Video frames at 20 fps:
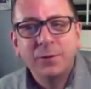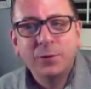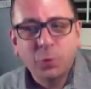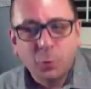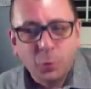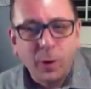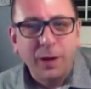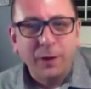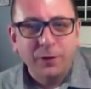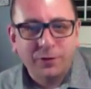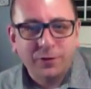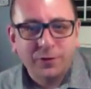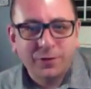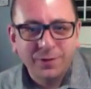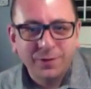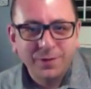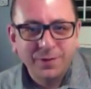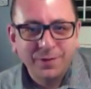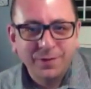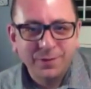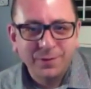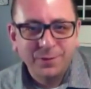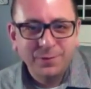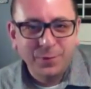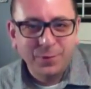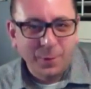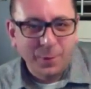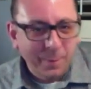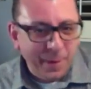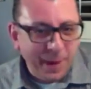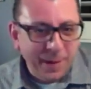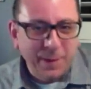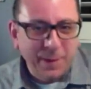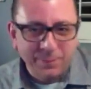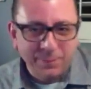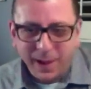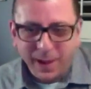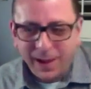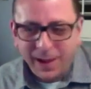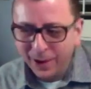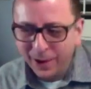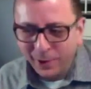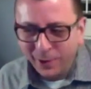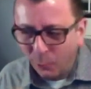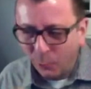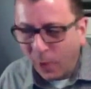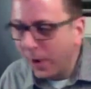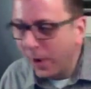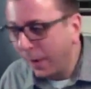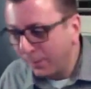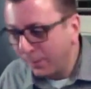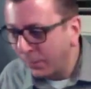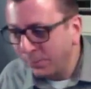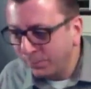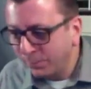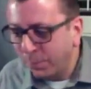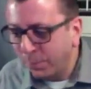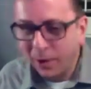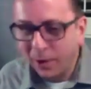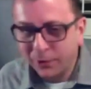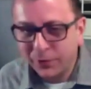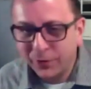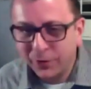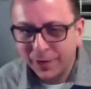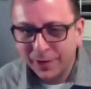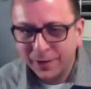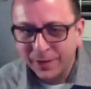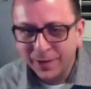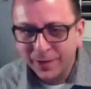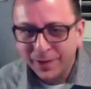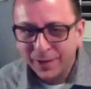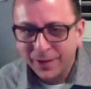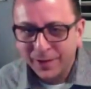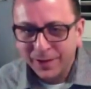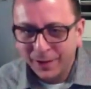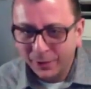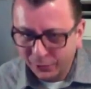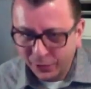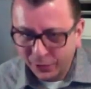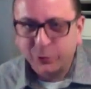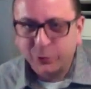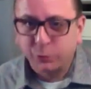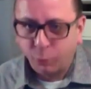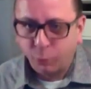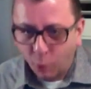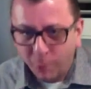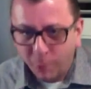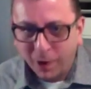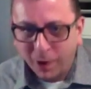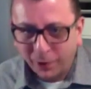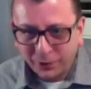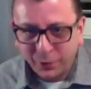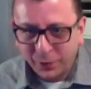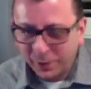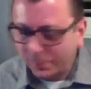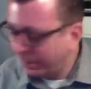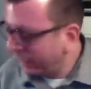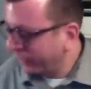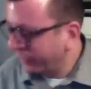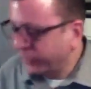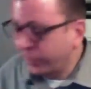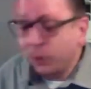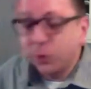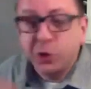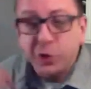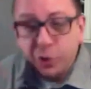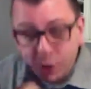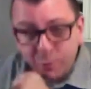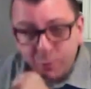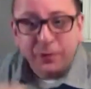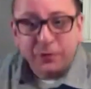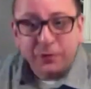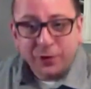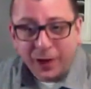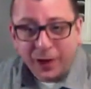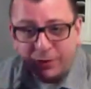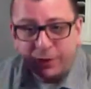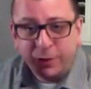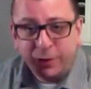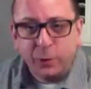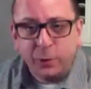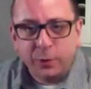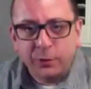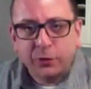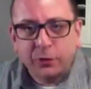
twist from MMA or whatever, boxing, is that it's robots doing it, but it's still humans actually doing it.